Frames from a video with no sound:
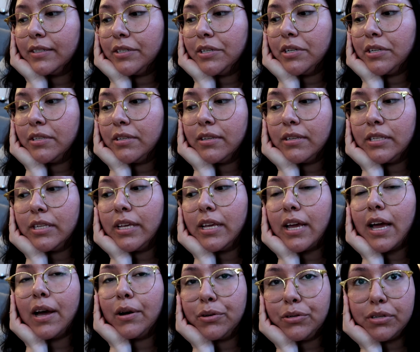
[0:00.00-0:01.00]
just to see
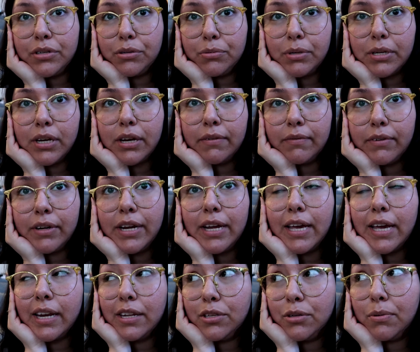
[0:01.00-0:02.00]
how she's
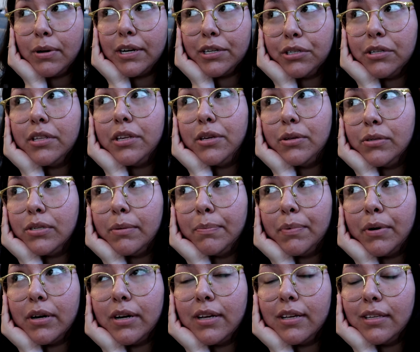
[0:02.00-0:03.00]
recovering and to actually use the
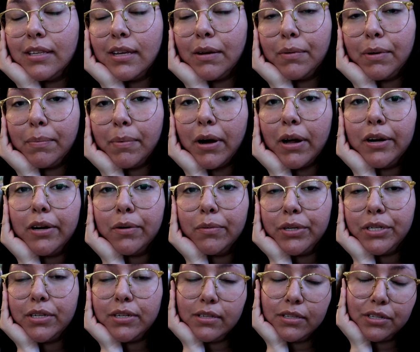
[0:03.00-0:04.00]
products that we bought her,
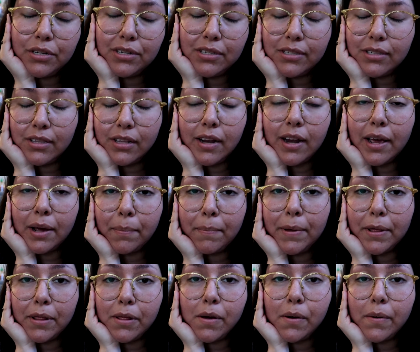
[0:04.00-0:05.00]
which is just the neck
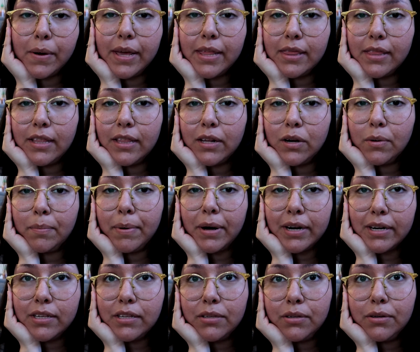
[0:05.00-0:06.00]
pillow and the little
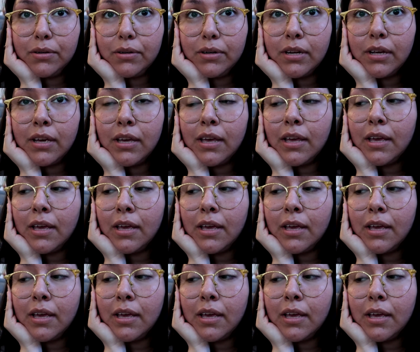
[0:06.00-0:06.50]
bodysuit.